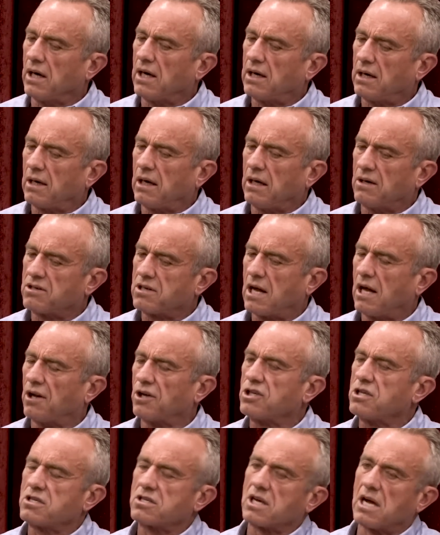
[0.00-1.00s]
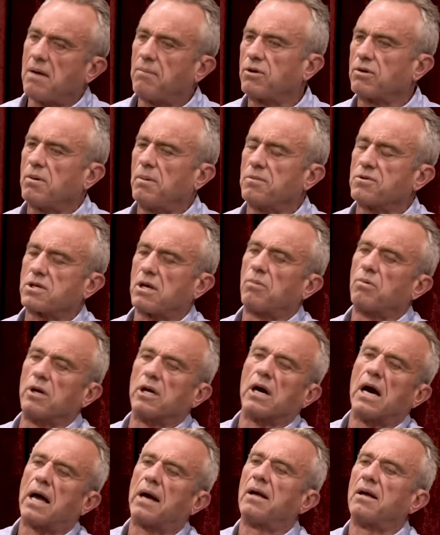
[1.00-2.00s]
and intelligence came to him and said, "We
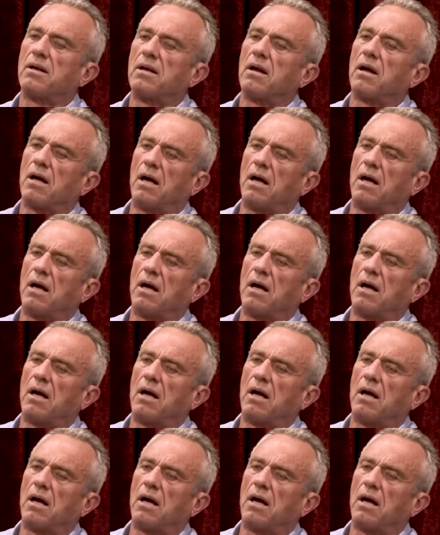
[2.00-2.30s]
got to